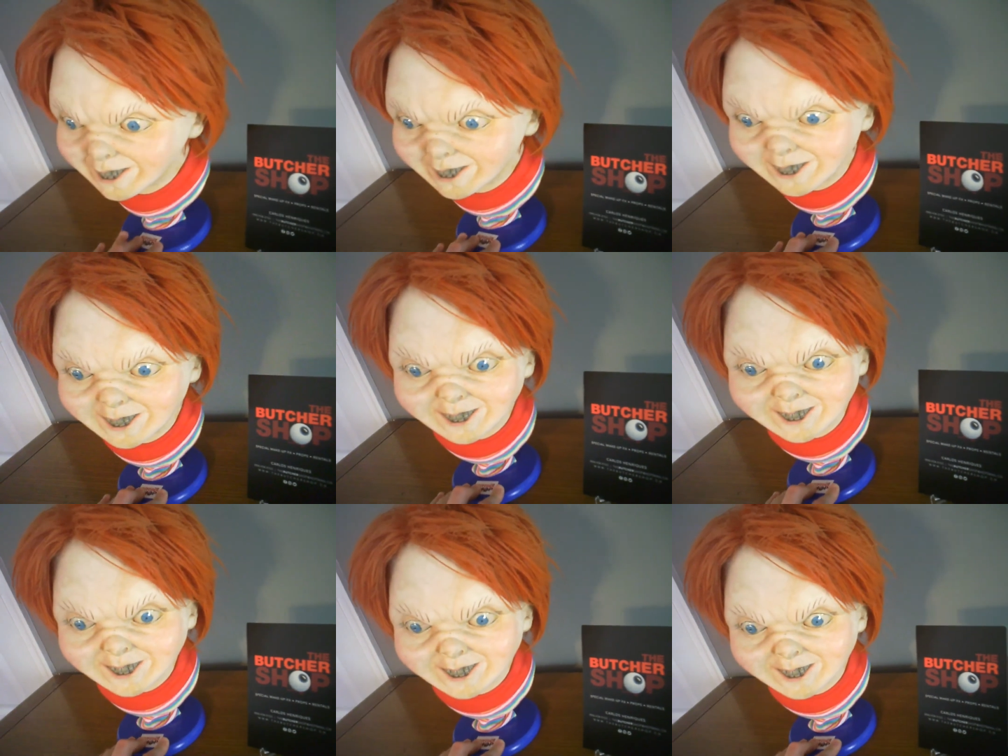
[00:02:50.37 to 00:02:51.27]
there.
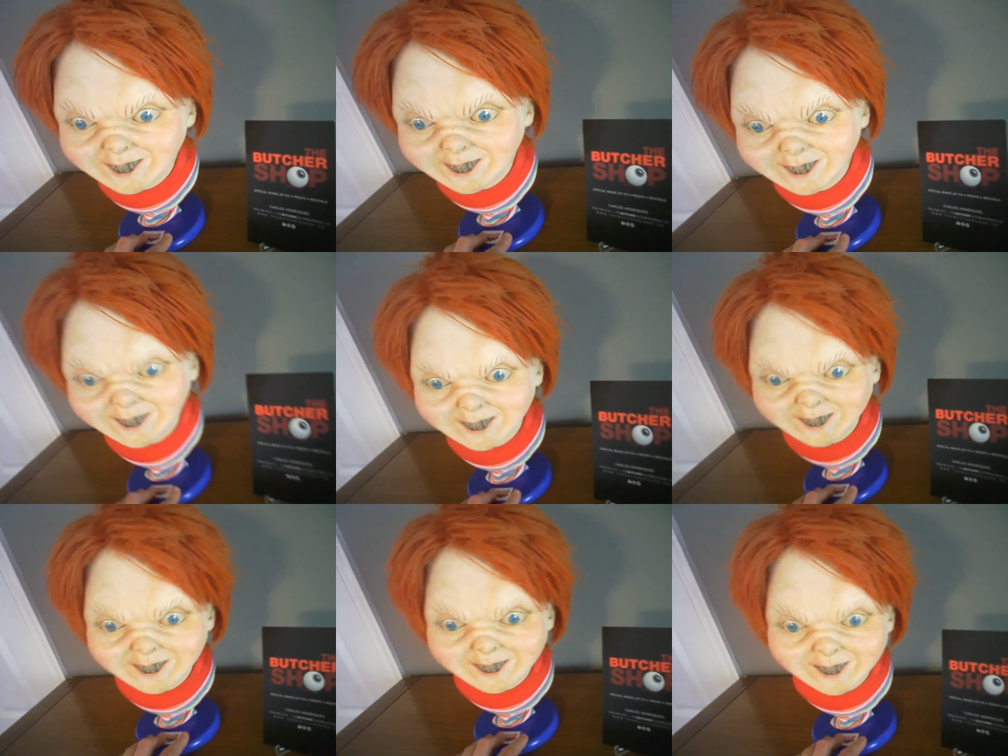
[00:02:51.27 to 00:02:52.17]
Either that or when he's
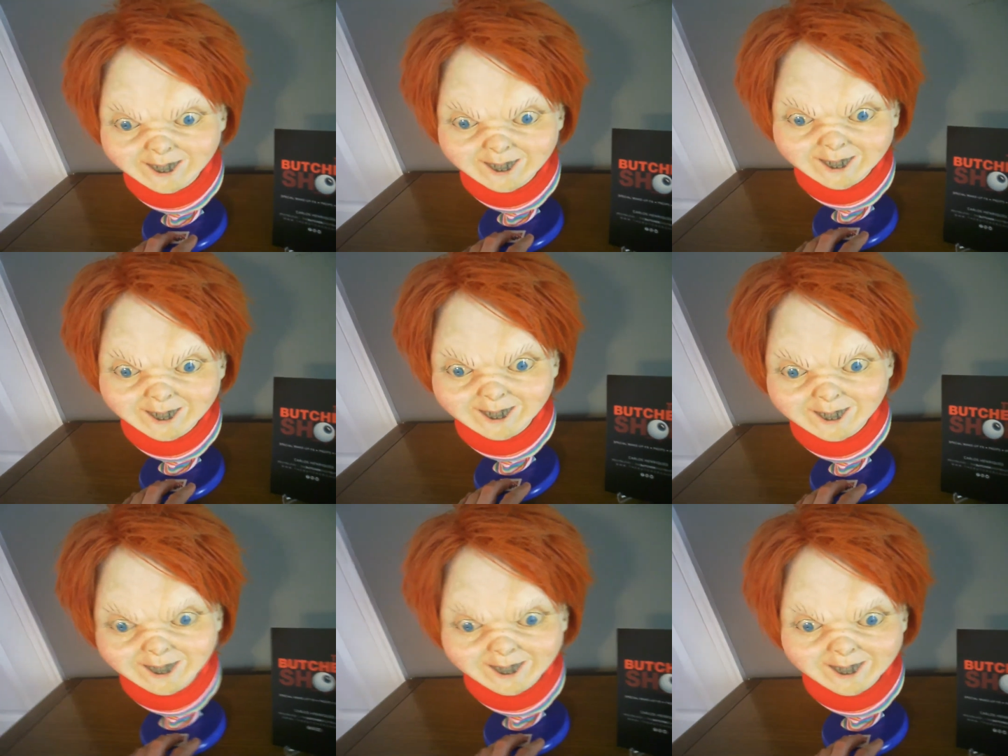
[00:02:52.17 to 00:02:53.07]
screaming or
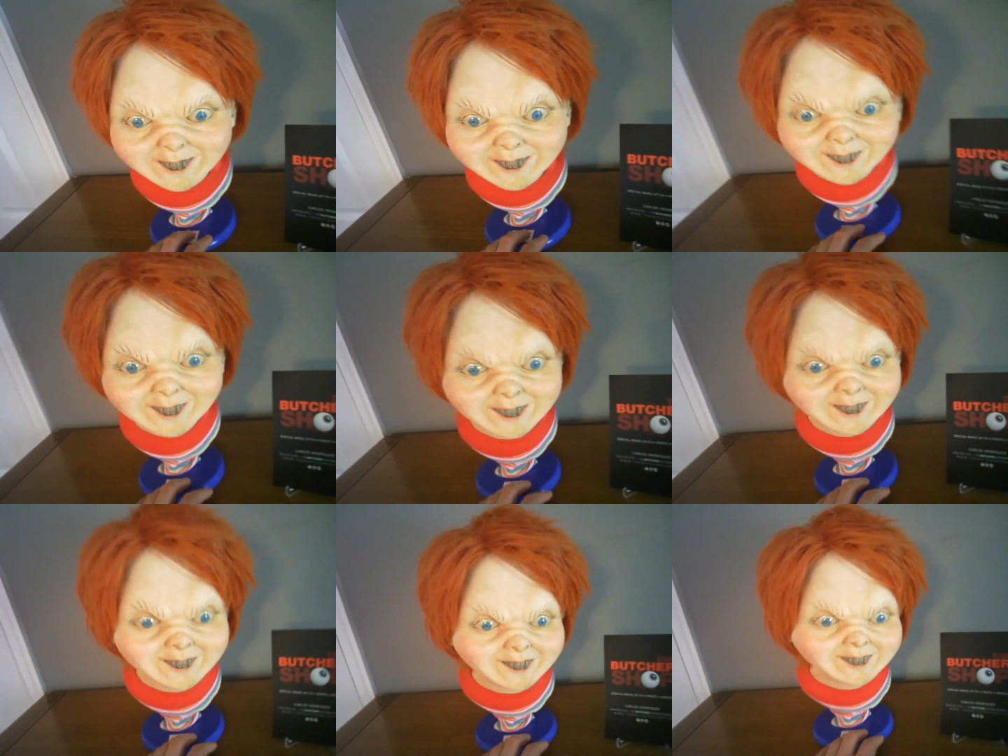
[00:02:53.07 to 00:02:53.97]
cursing with his
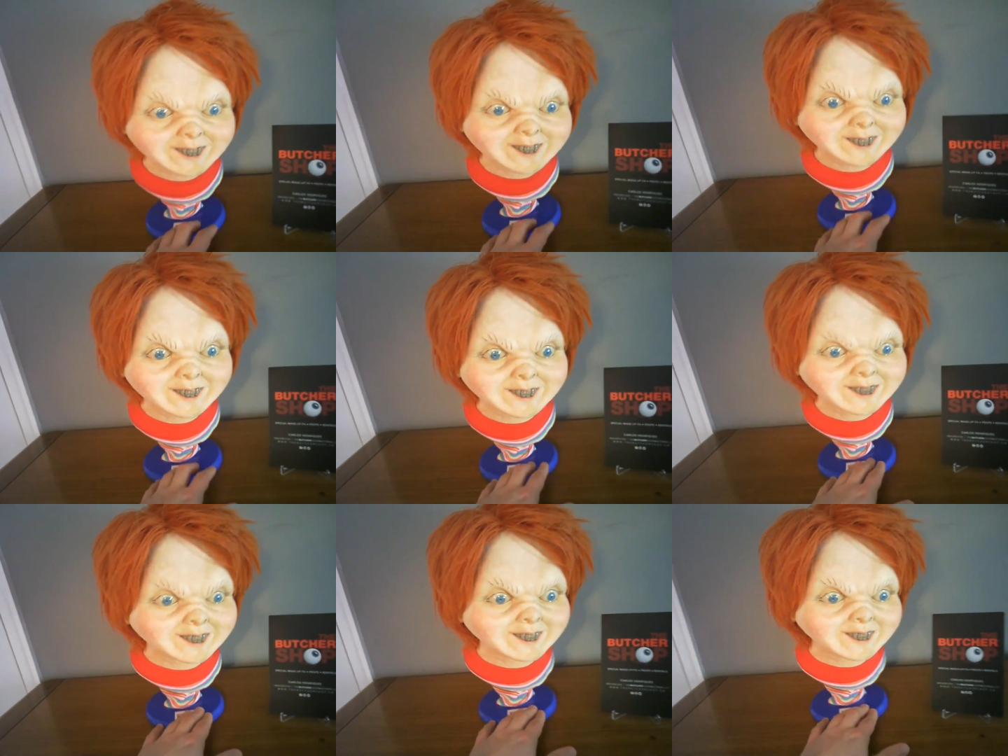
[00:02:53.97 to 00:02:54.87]
mouth wide open.
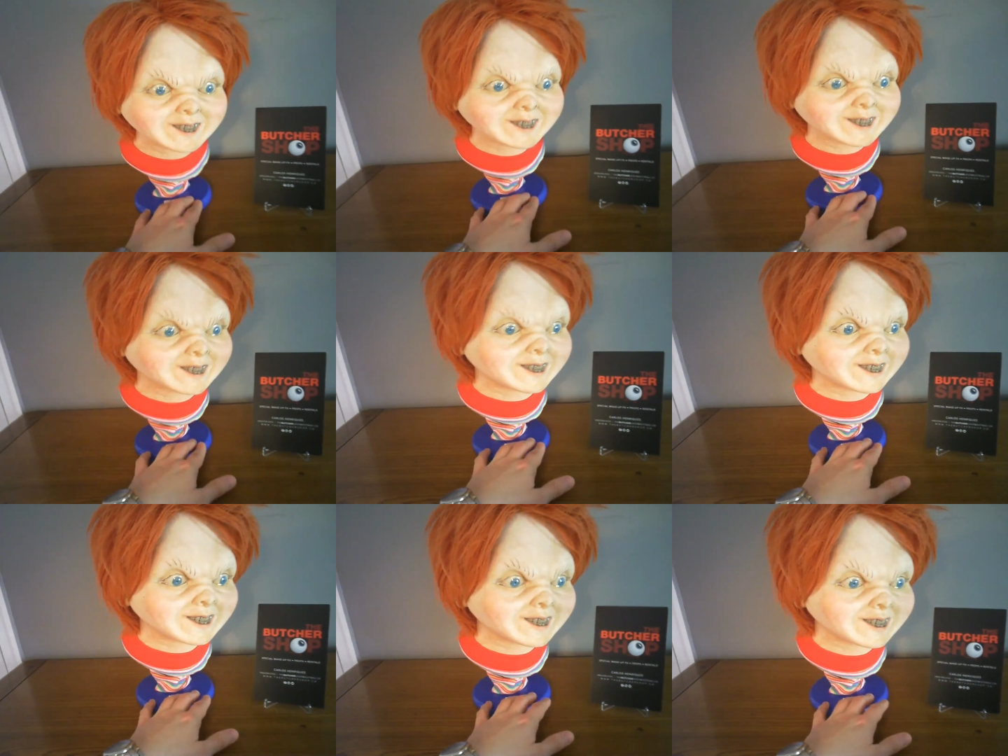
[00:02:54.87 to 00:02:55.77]
He's
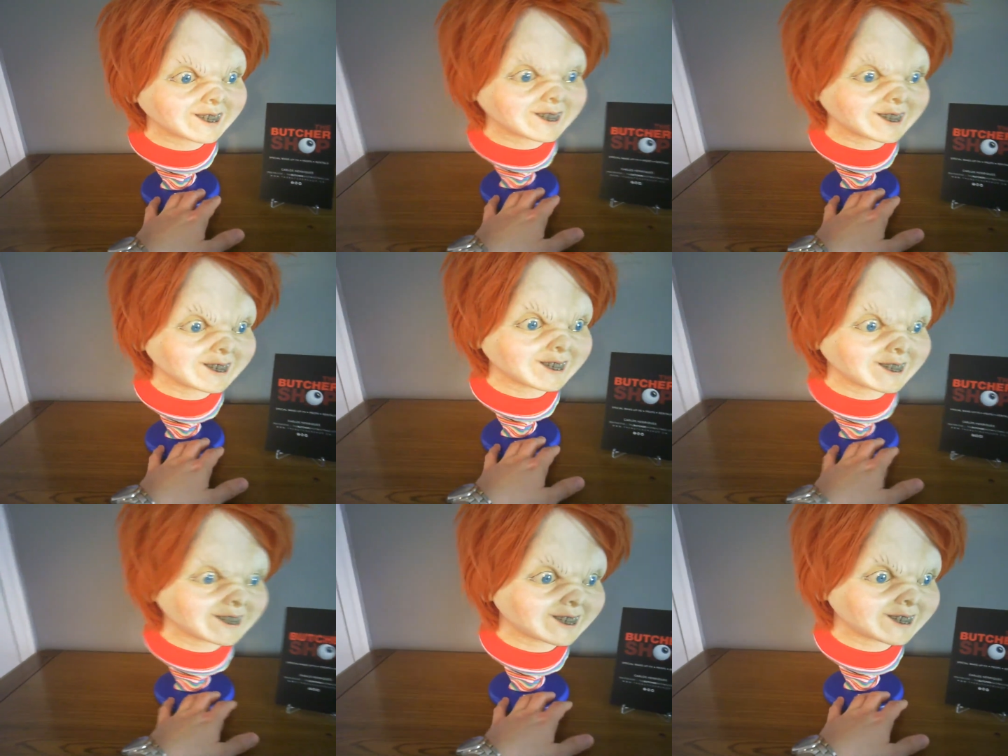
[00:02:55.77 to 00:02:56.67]
just a
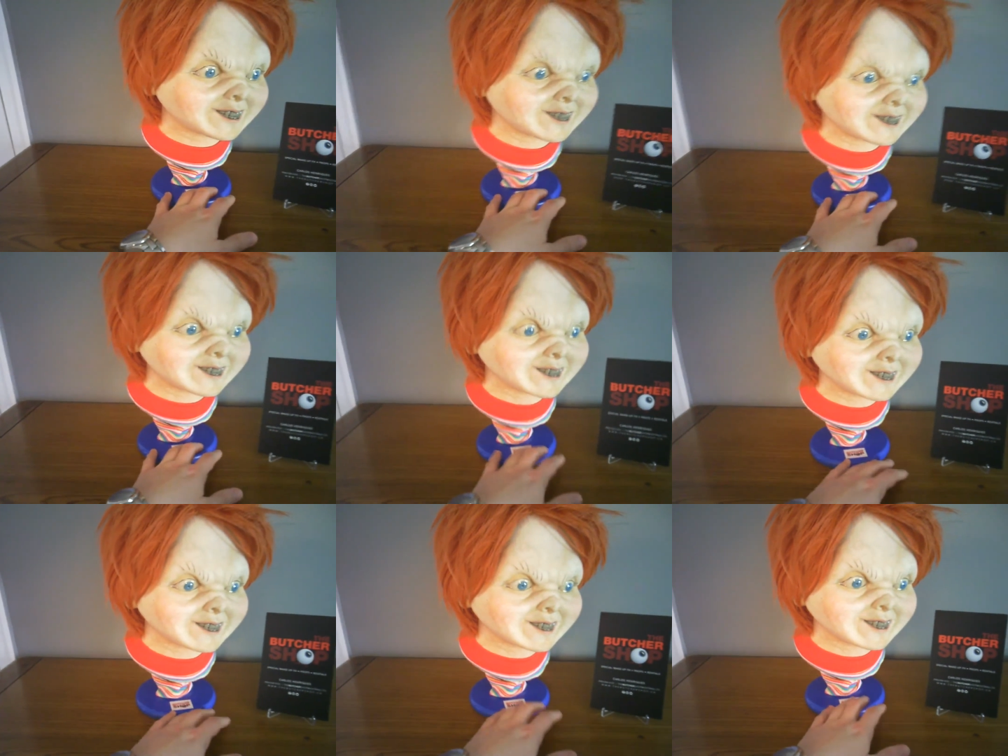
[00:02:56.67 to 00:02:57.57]

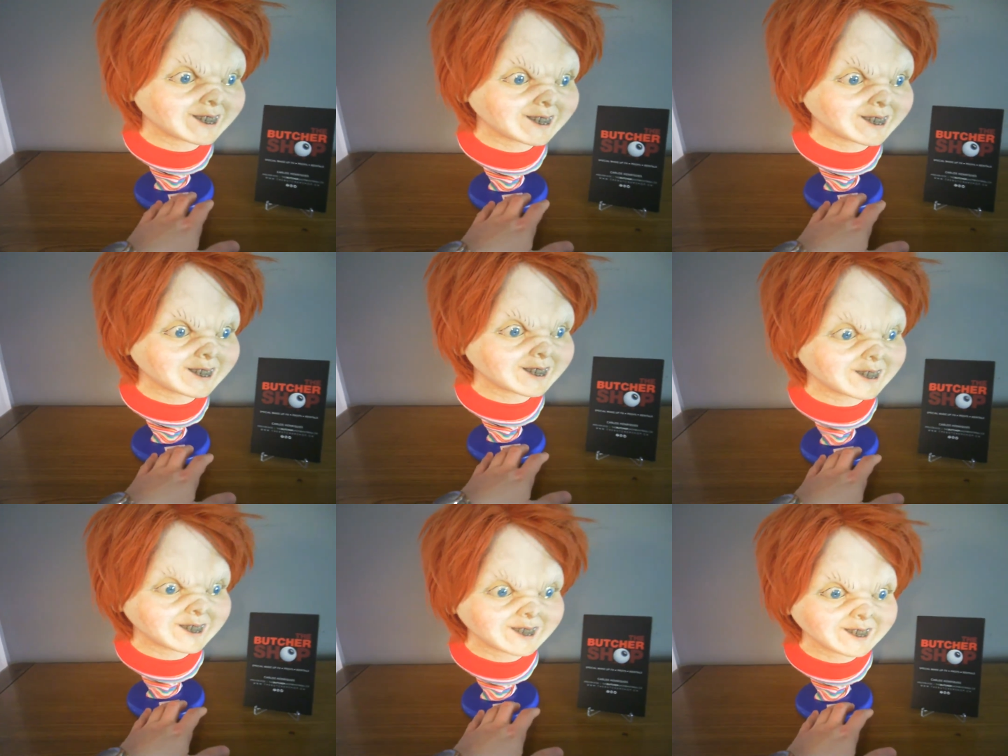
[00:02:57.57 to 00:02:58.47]
wacky character
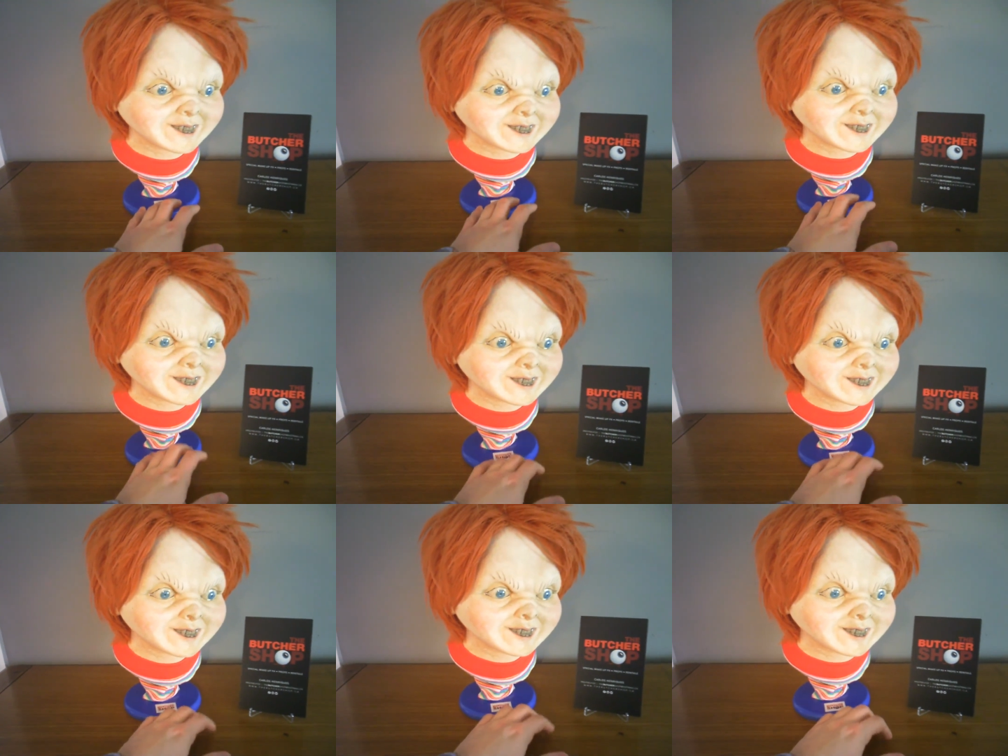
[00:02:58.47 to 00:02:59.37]
there. Loved him
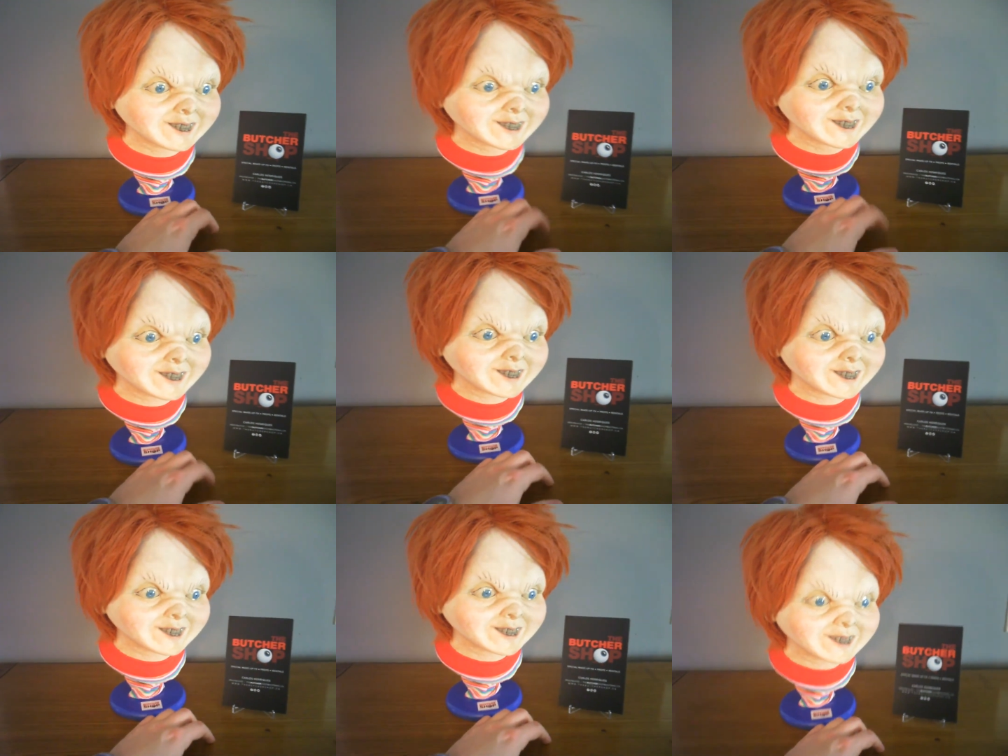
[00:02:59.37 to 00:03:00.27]
ever since I was a
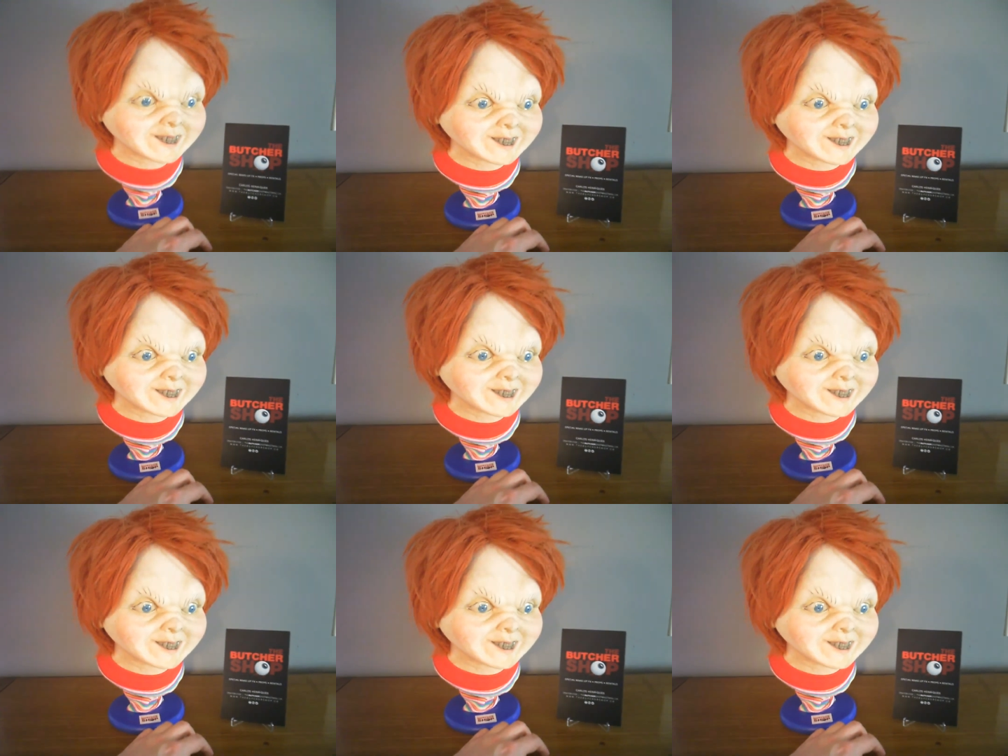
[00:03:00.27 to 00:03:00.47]
kid.